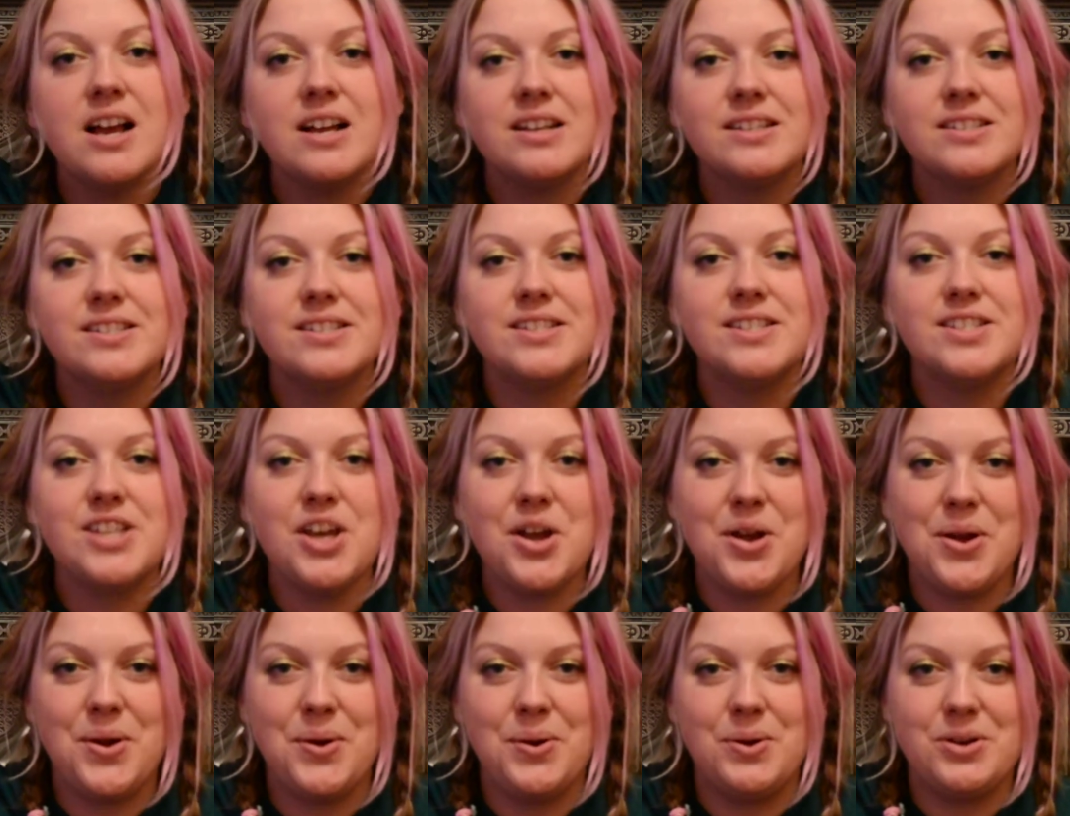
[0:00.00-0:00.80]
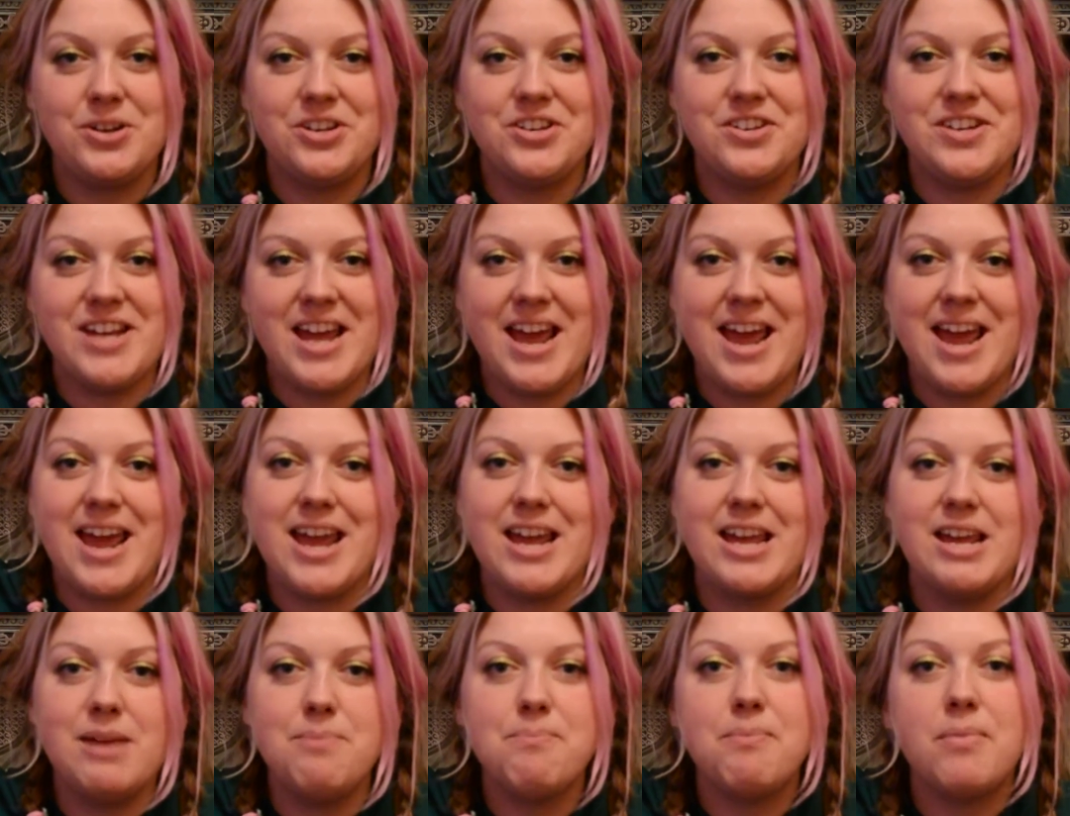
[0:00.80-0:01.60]
So
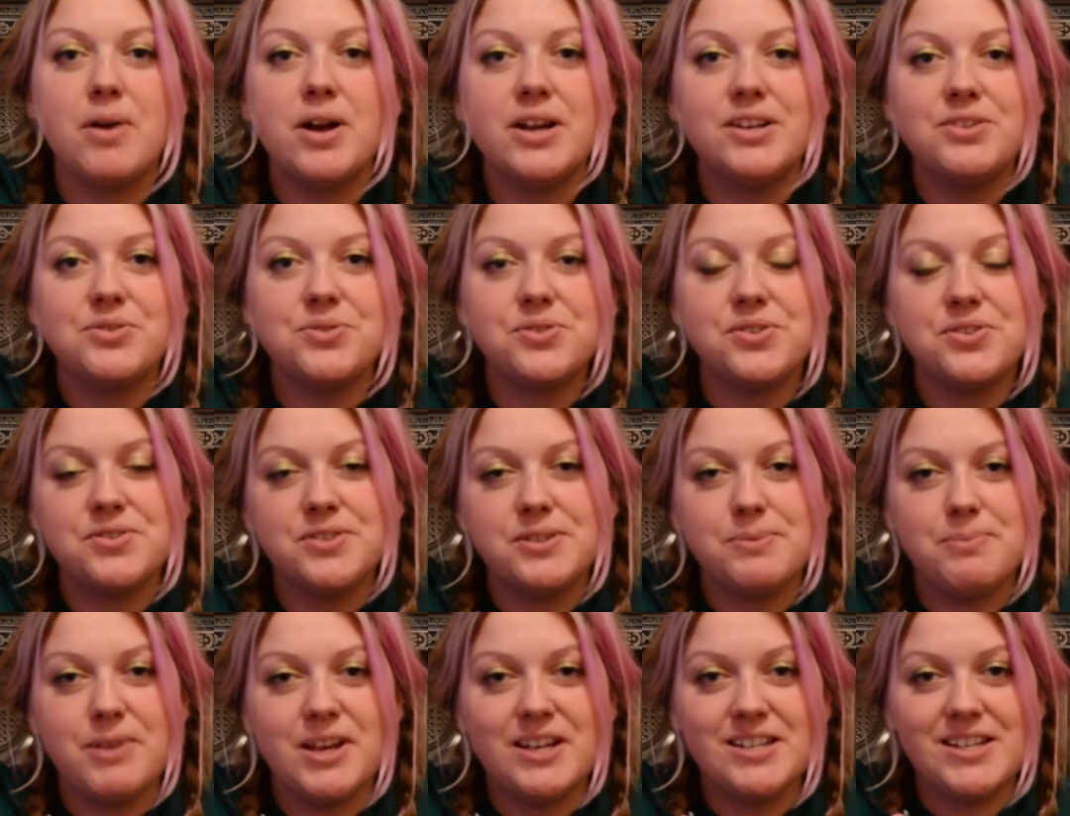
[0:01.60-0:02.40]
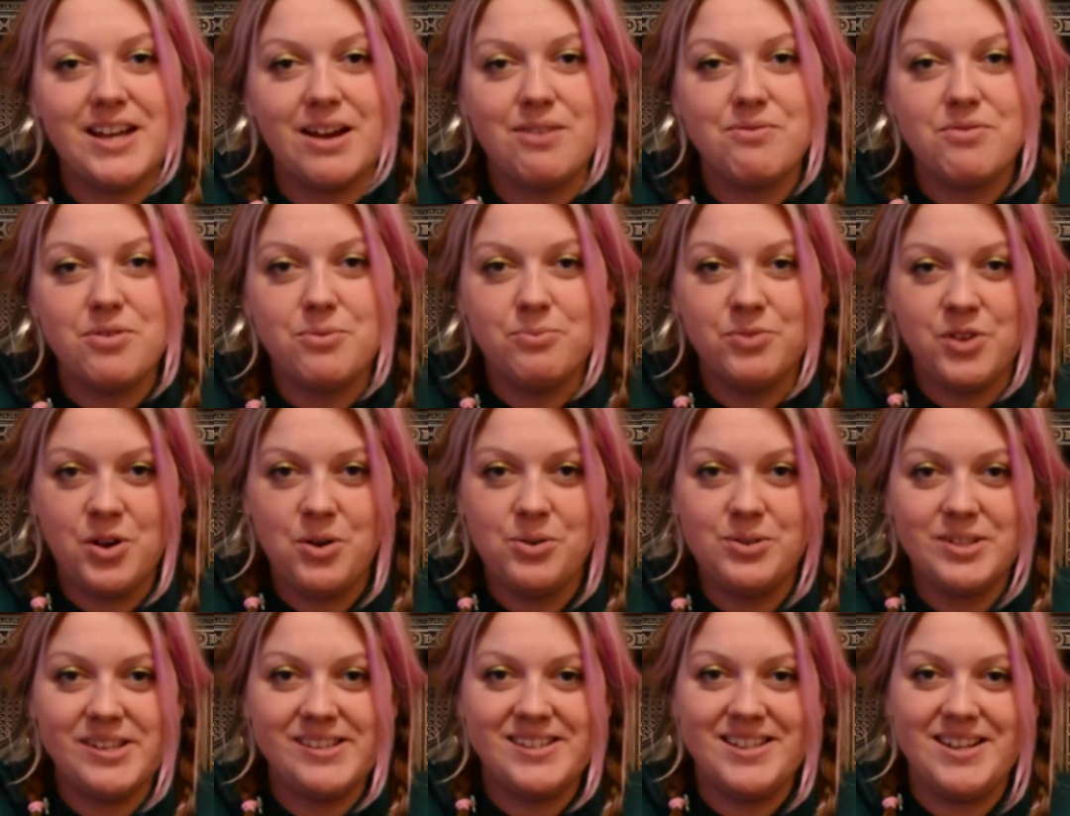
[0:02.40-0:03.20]
today my daughter has picked out from the
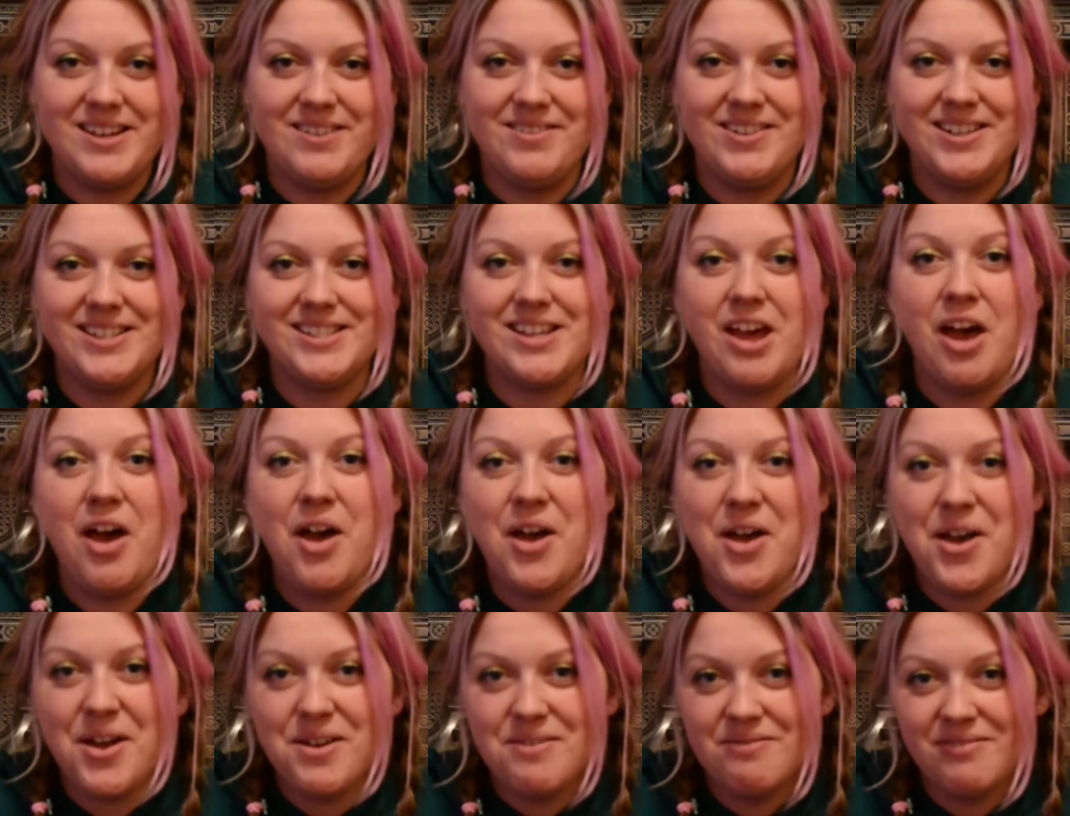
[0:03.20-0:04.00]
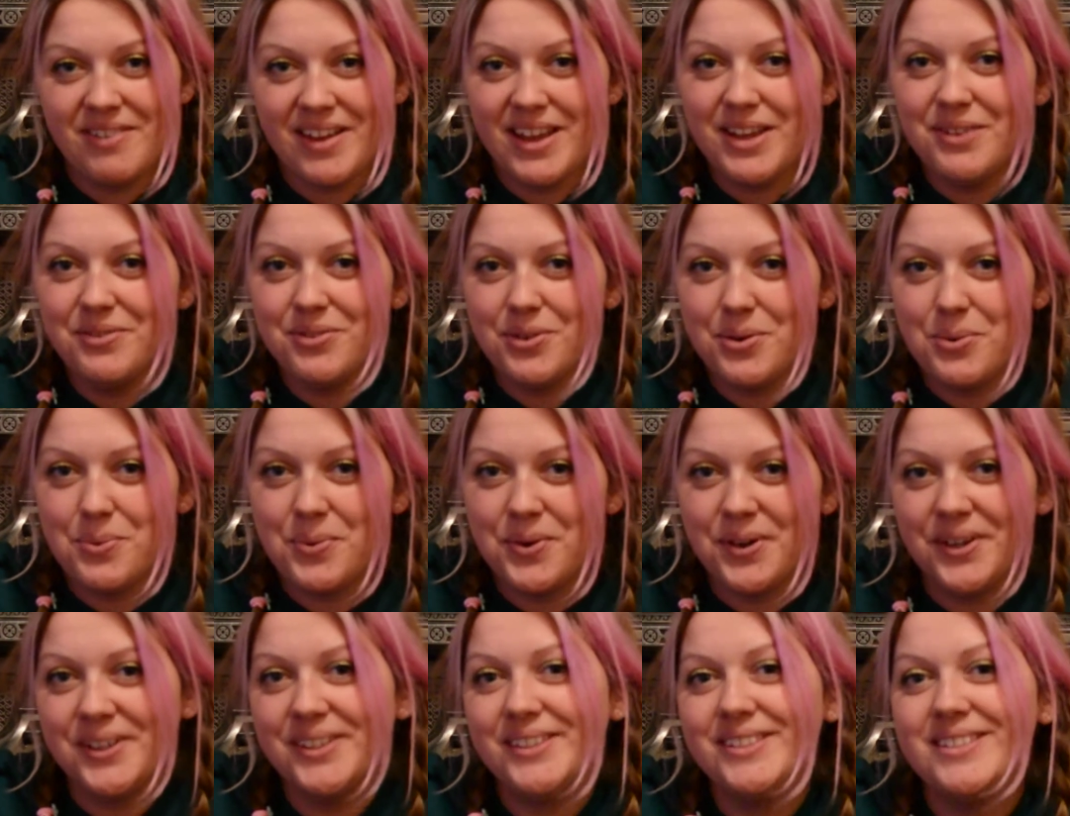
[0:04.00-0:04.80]
whole series her favourite
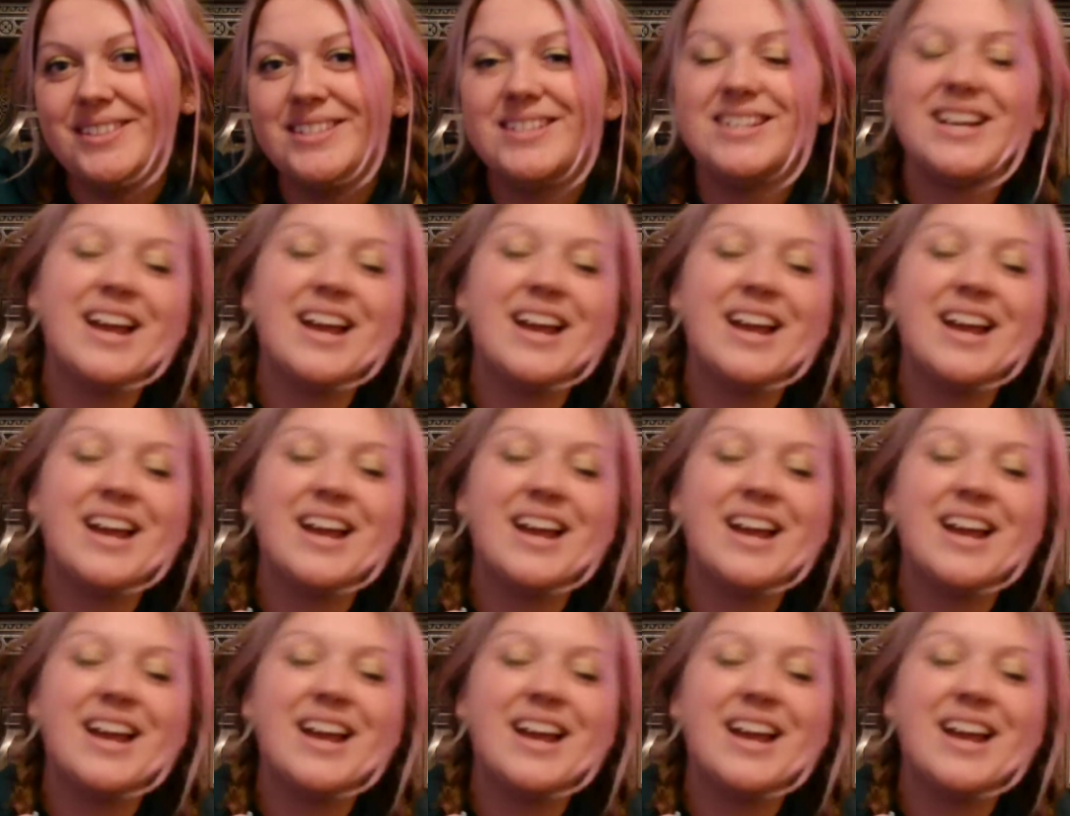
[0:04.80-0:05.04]
one,